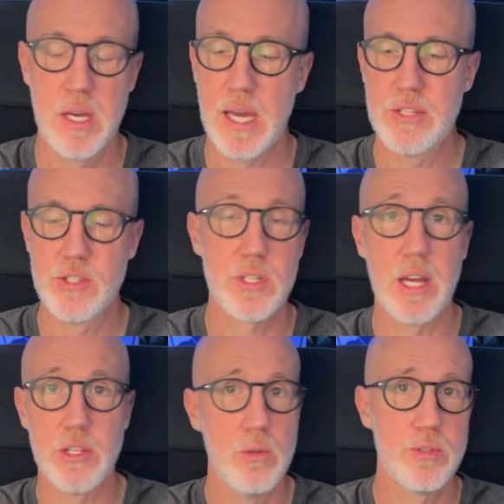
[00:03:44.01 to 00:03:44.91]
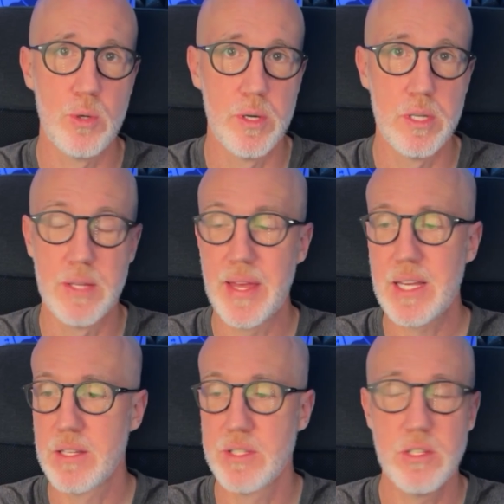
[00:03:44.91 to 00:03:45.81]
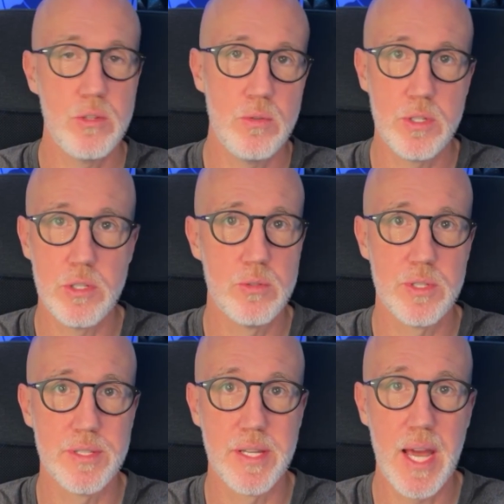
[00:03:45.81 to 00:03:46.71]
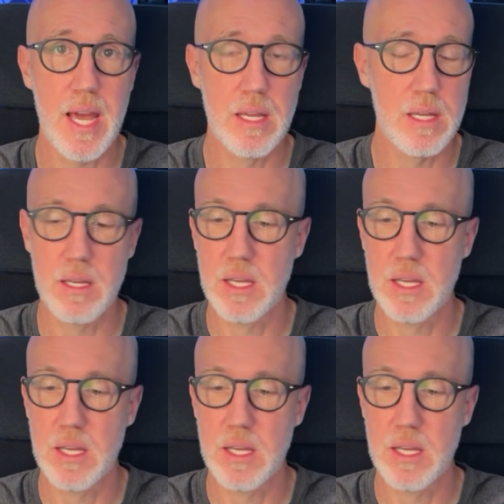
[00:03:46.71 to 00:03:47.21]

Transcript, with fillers: and just got used to it, and they continue to use it today,